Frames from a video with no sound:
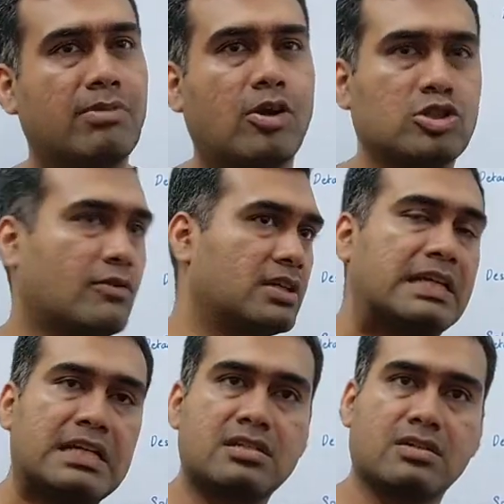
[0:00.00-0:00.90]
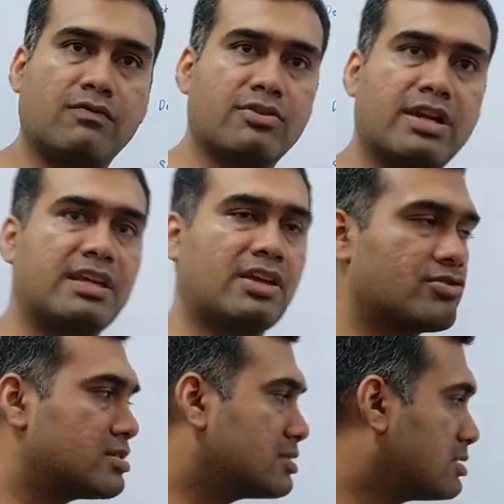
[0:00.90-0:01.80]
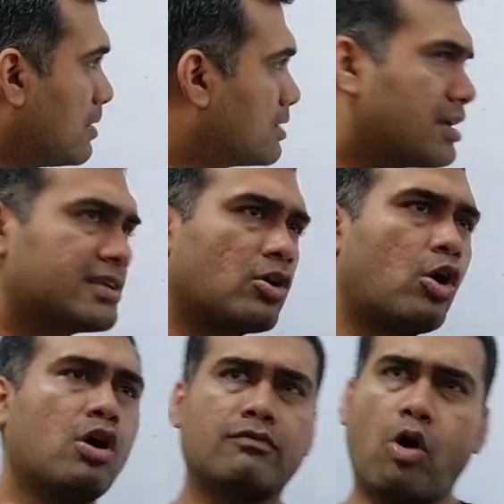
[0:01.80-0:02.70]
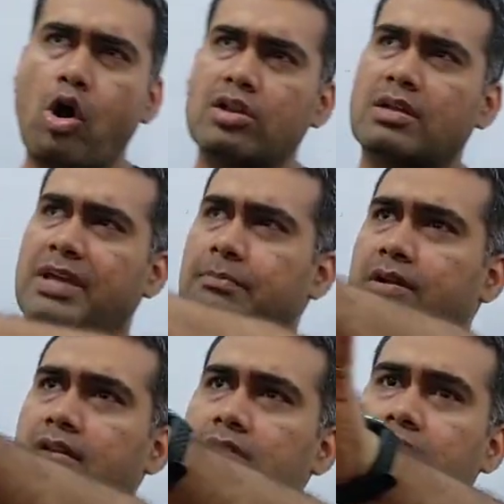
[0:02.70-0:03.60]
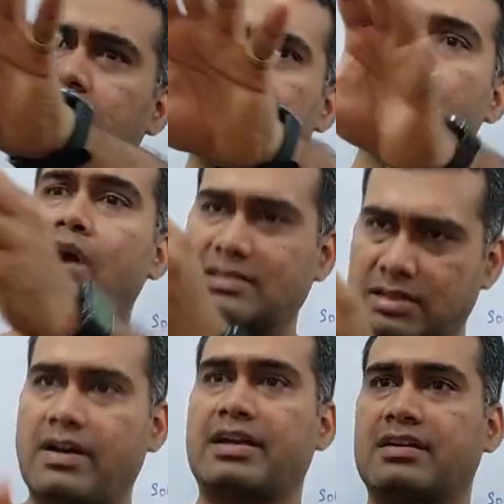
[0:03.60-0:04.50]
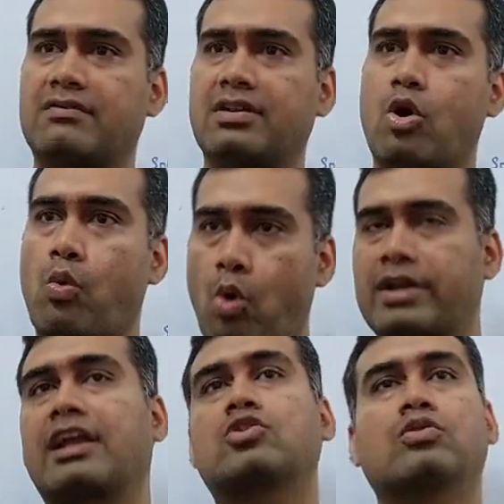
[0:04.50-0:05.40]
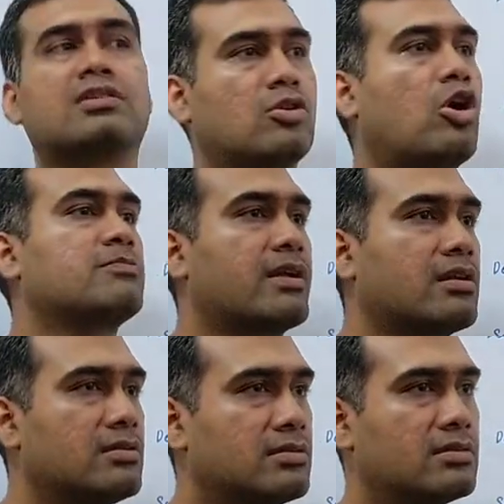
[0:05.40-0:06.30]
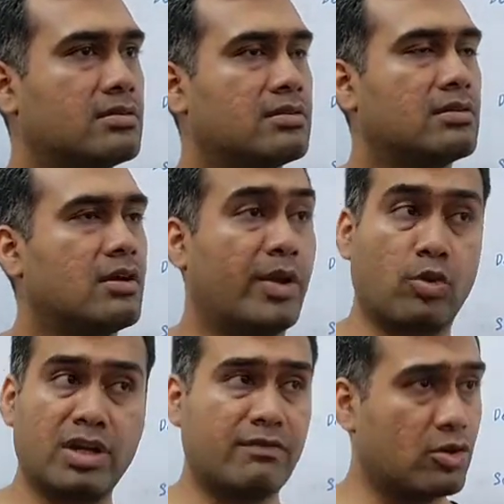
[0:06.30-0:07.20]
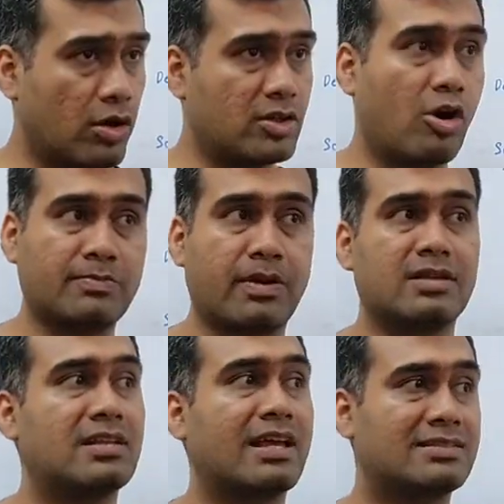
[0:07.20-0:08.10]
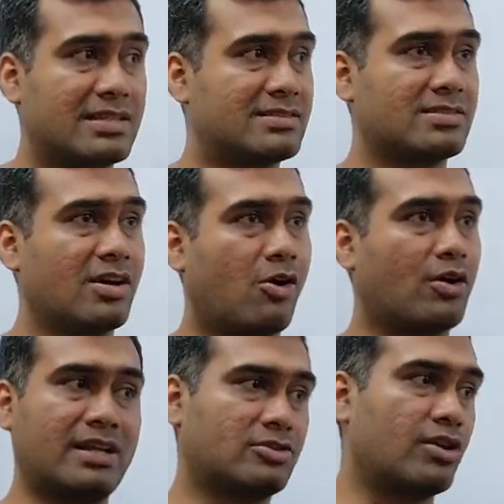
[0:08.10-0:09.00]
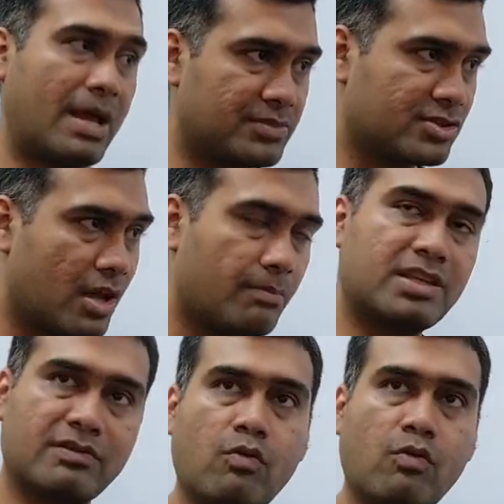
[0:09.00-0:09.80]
because of the heat of the radiations. Then he saw all the people who had survived walking towards the hospital. We don't even know if the hospital still exists or it has collapsed, but they were